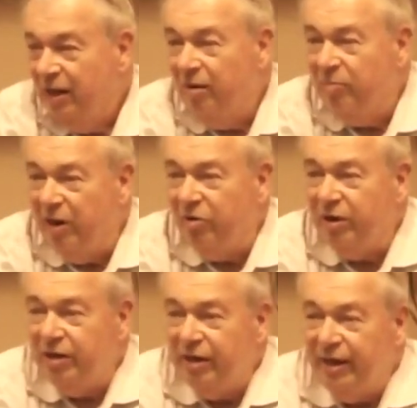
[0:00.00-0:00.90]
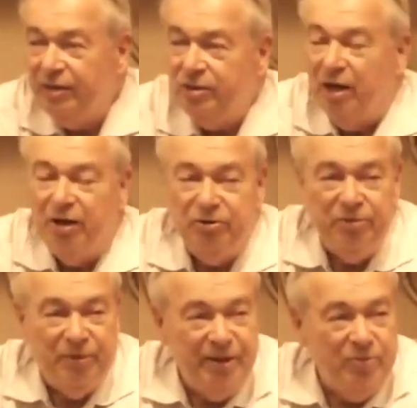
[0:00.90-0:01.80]
America needs
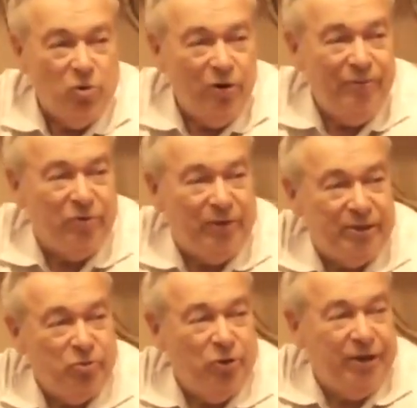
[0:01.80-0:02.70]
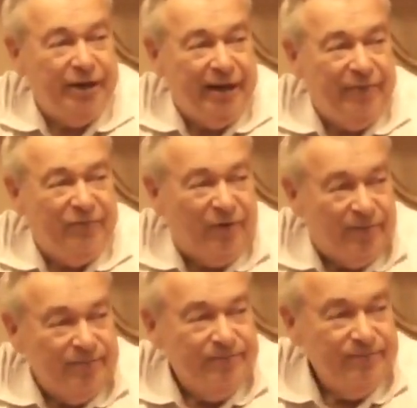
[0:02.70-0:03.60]
100 million more immigrants. Where are you going to get them
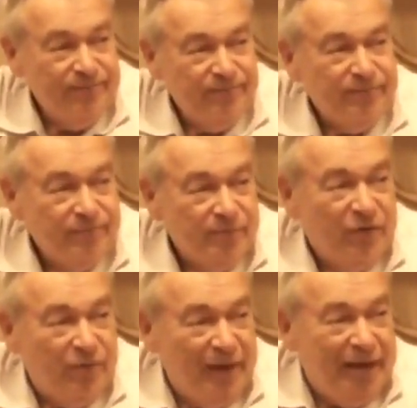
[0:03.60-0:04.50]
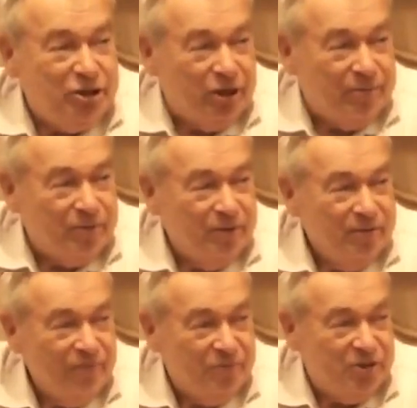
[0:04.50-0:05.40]
from? From Egypt,
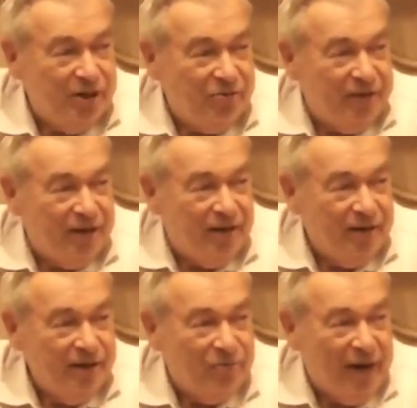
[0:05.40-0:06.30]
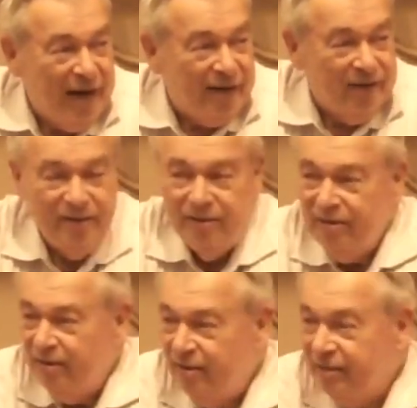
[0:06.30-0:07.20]
from Syria, Iraq,
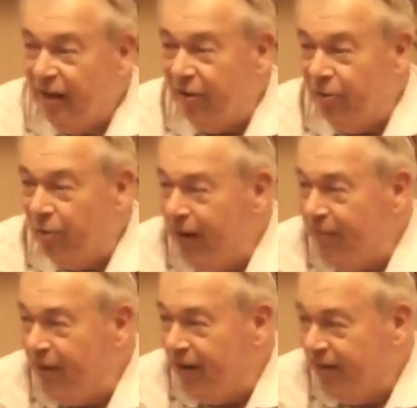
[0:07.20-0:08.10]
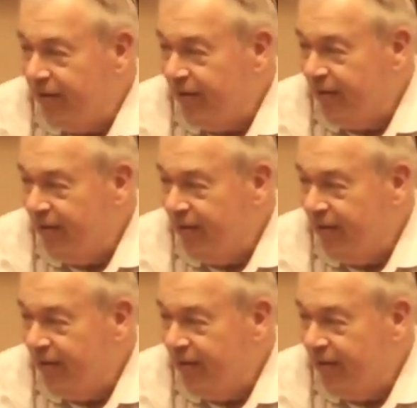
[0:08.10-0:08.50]
Saudi Arabia.